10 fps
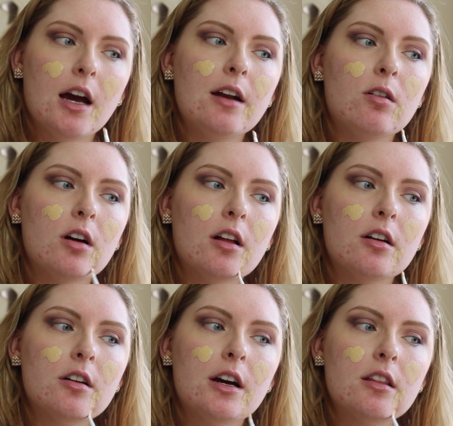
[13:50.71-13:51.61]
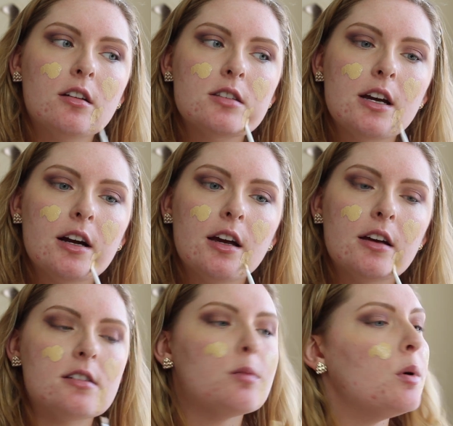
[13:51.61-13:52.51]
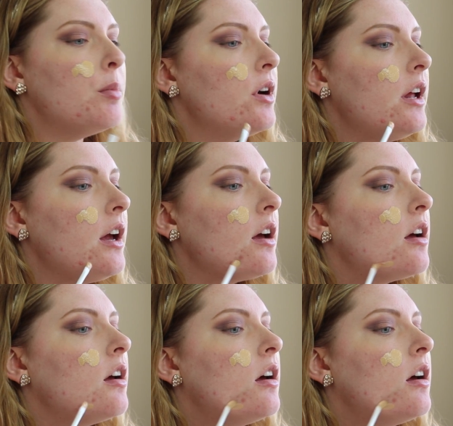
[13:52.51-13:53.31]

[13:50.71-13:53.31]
I don't color correct those areas, but putting